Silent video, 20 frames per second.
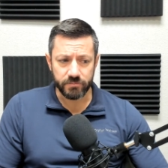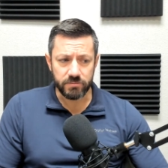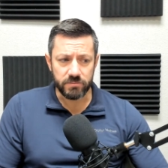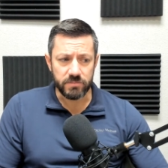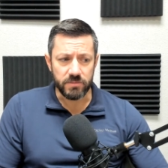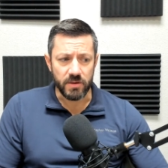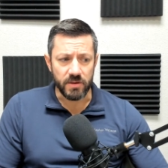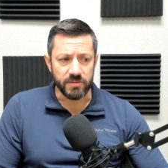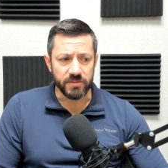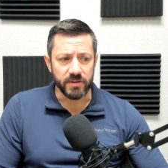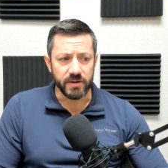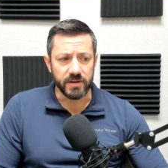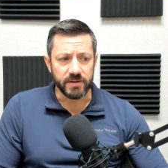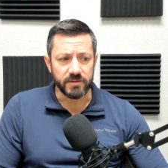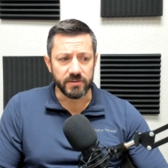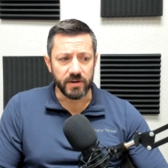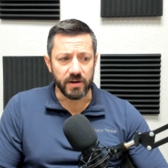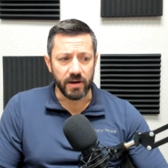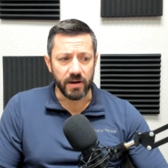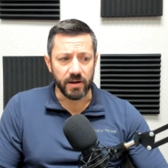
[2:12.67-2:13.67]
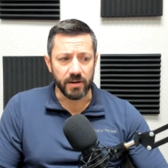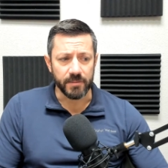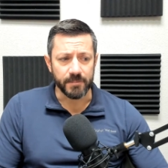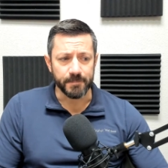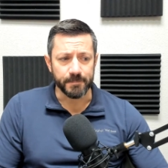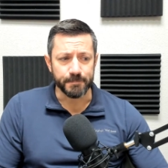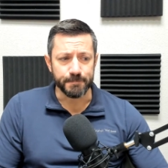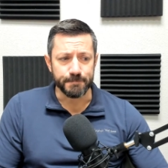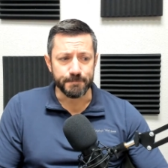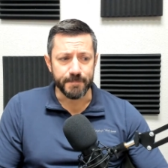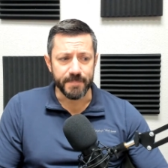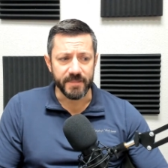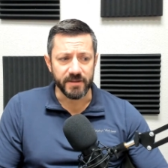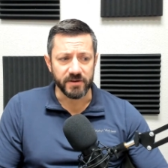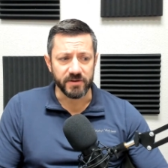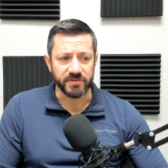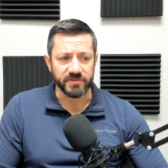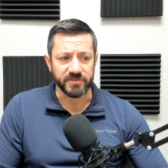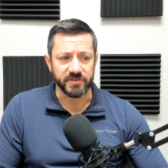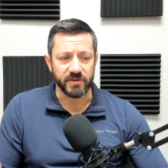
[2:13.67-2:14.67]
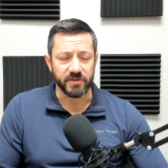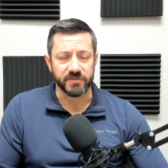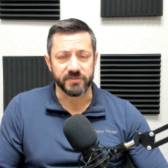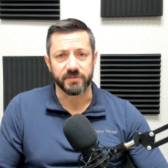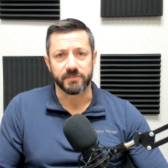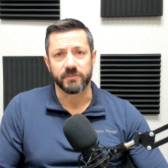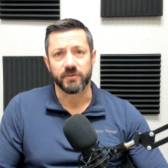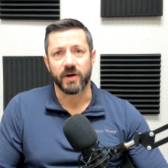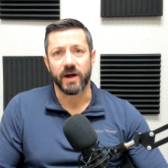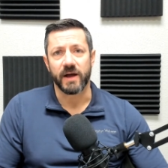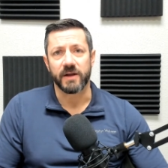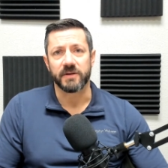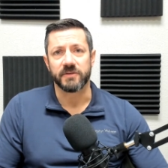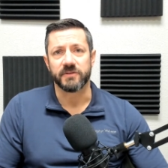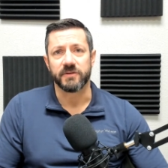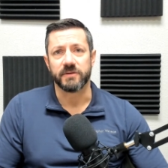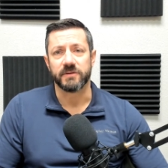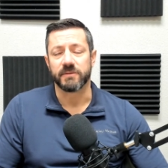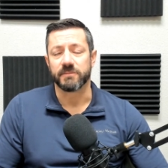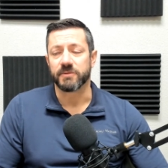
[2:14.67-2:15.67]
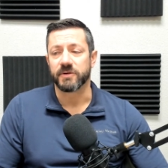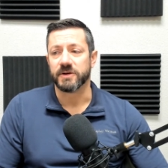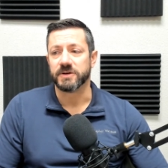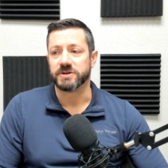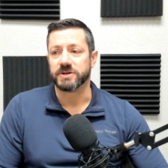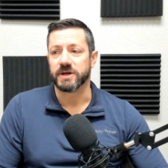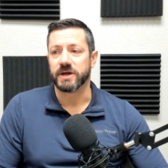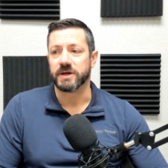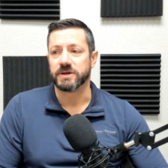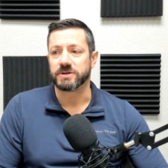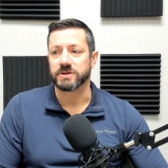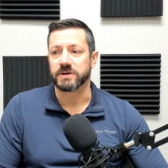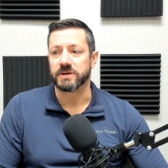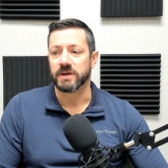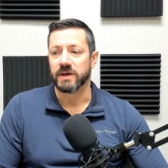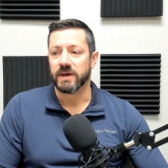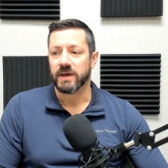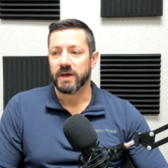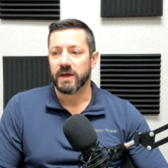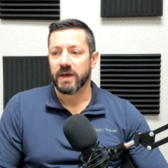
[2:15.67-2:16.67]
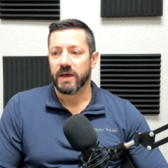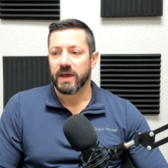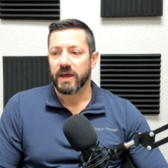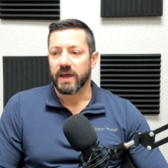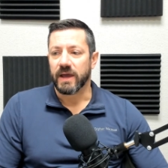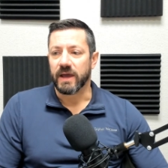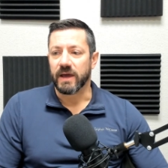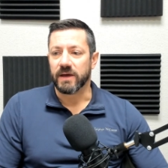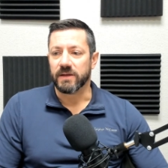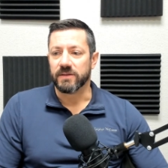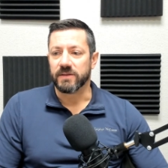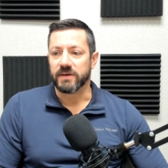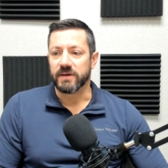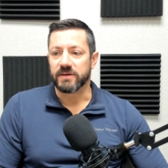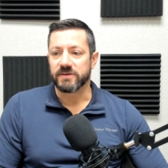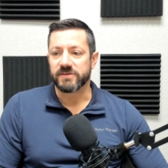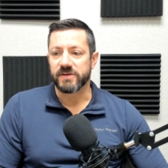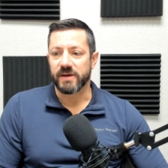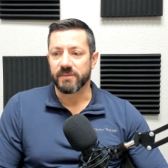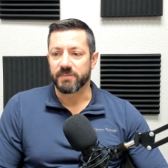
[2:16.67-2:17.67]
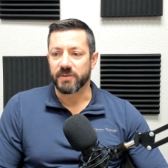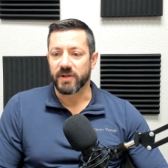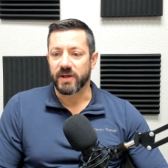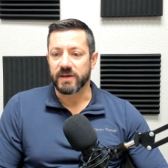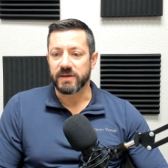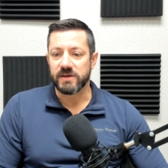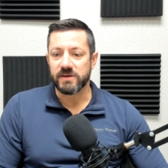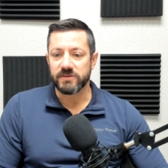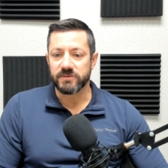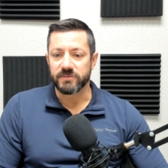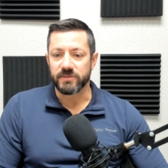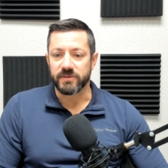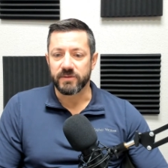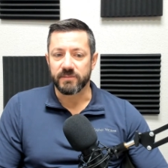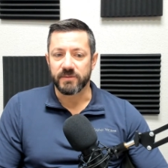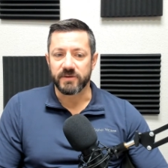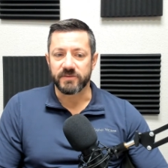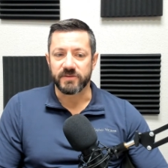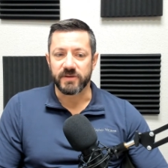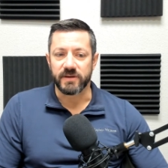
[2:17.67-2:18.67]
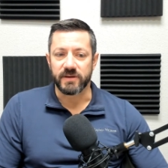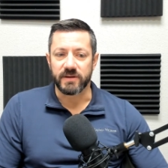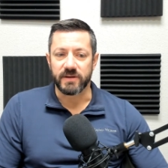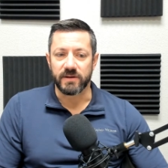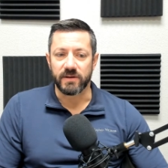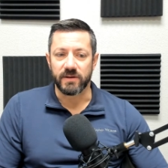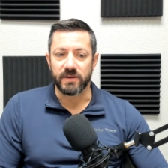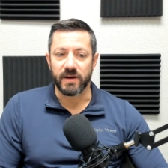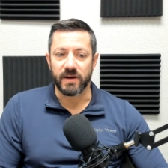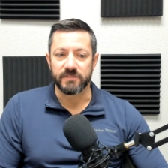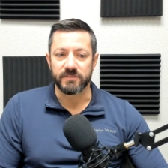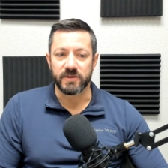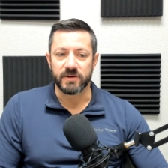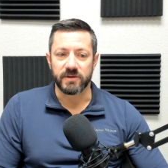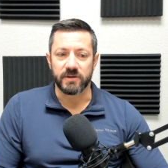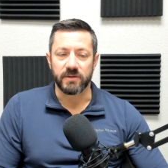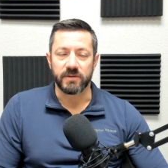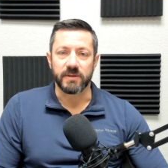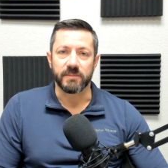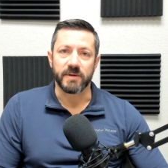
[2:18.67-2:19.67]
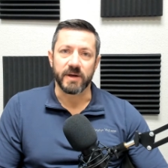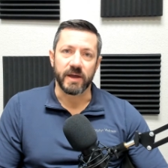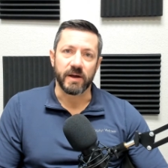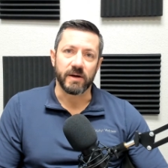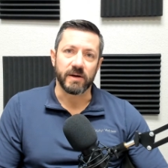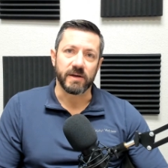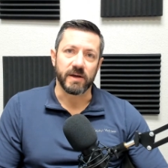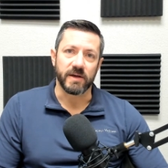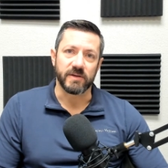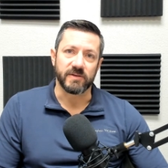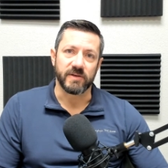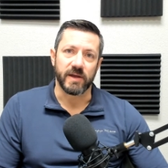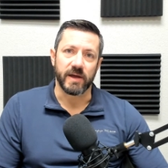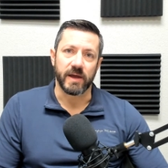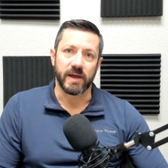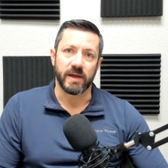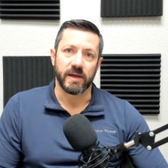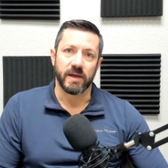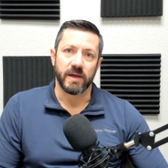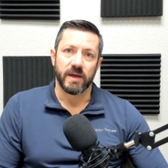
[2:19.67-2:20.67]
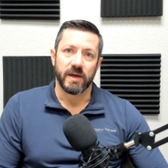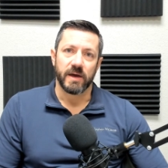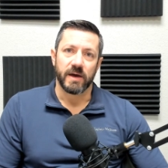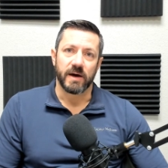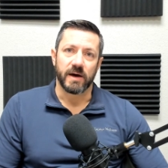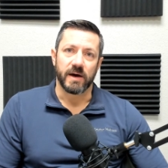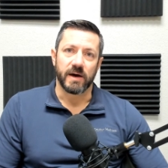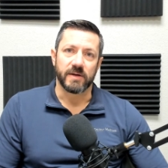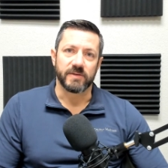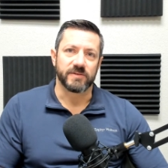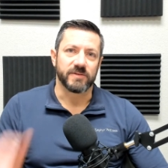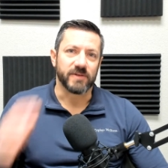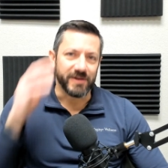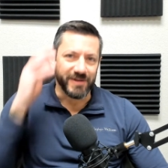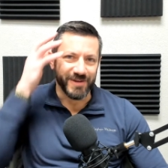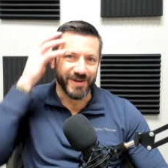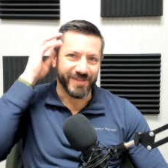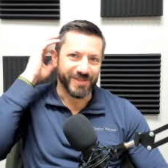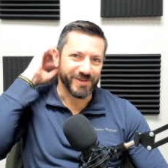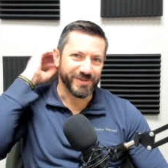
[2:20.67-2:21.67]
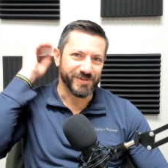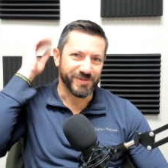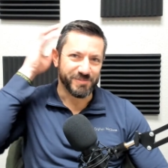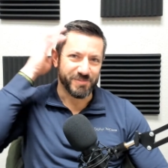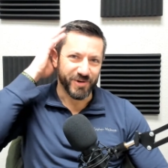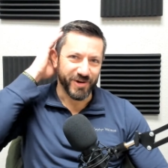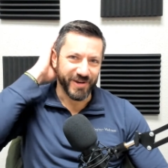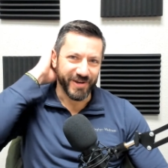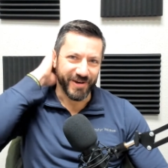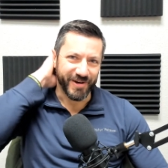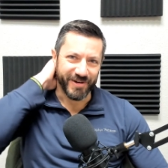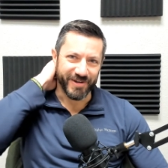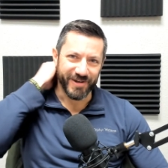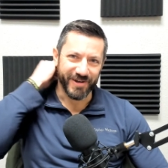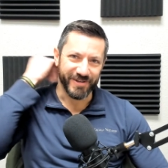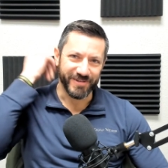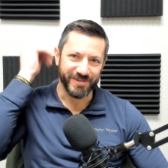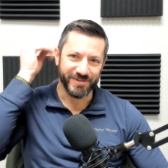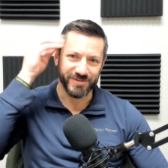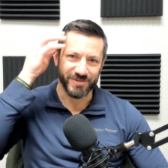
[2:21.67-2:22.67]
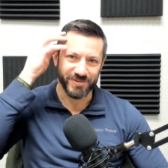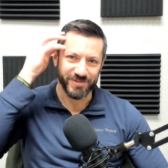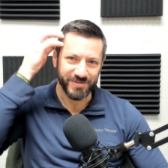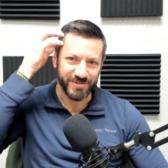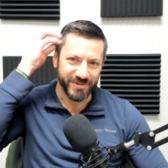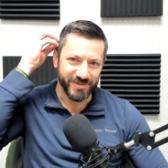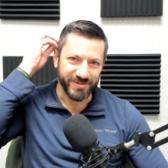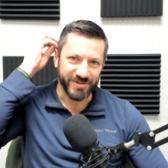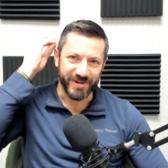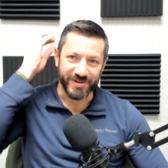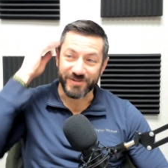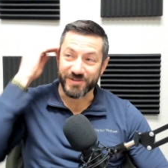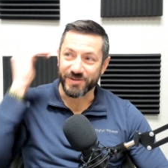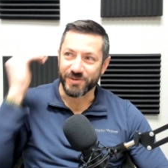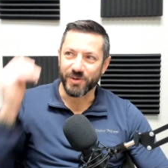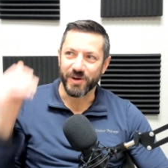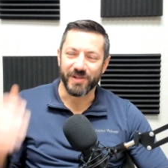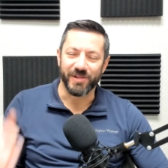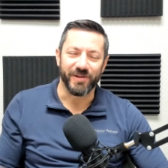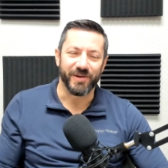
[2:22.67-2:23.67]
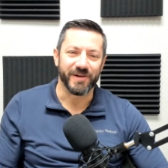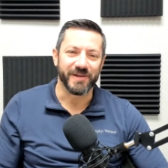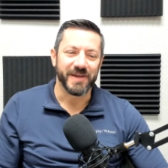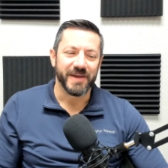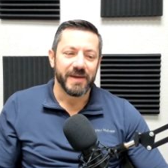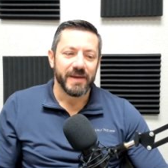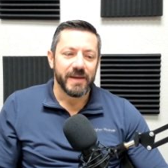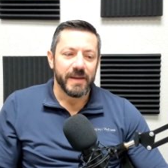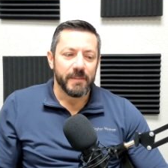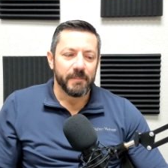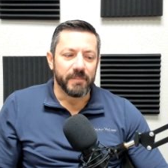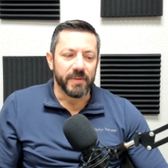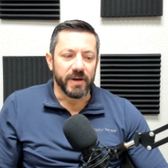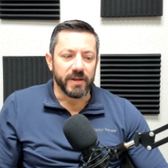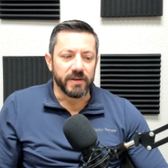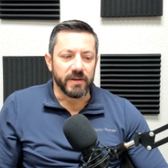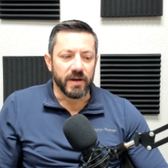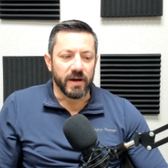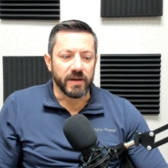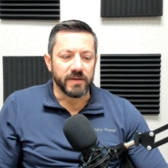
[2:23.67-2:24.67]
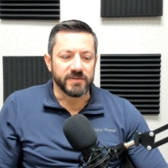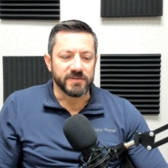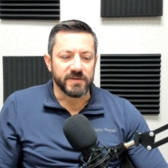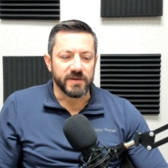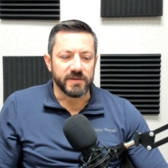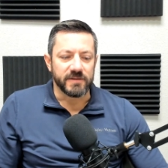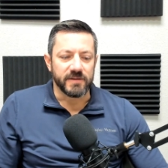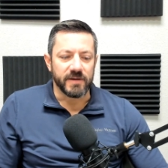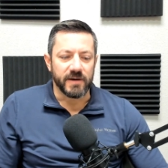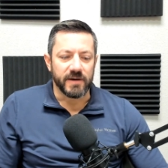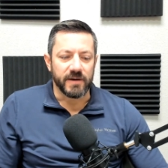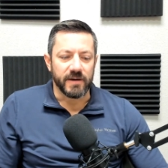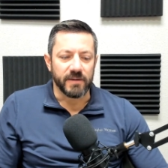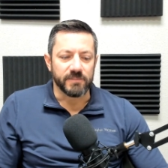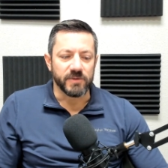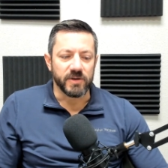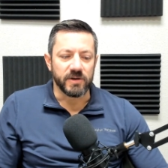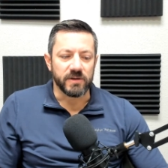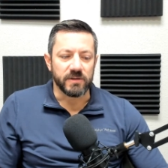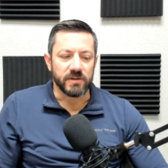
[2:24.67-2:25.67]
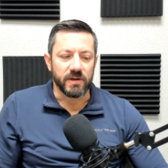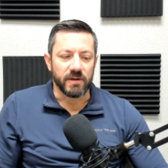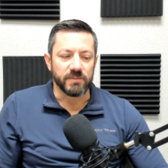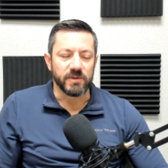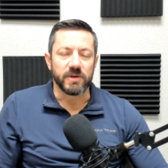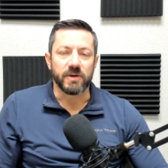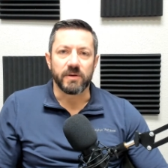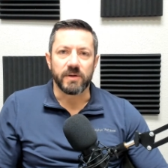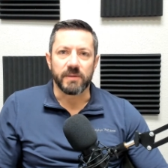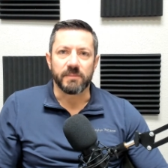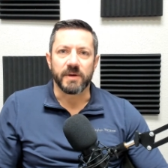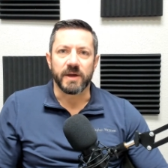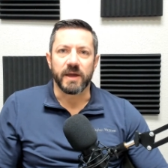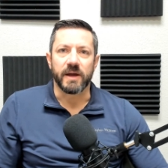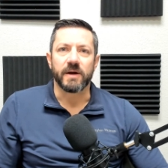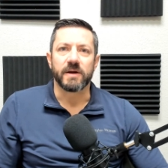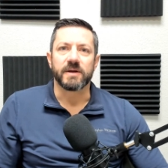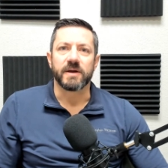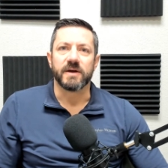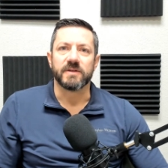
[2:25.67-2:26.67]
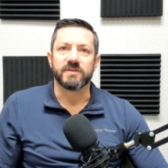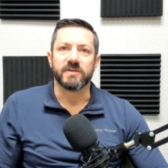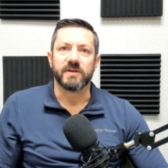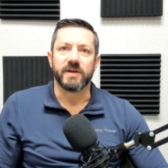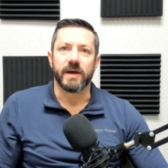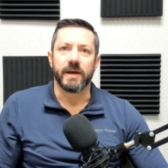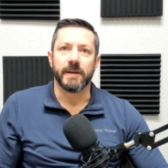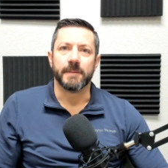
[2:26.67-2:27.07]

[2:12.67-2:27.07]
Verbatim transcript: that, um, that instills some gratitude and appreciation. And the example I used with him, I said, you know, I'm going to go get my haircut today. Uh, it's not yet. This is pre-haircut, and this is this is actually quite long. But I said, uh, I'm gonna I'm gonna go get my haircut today,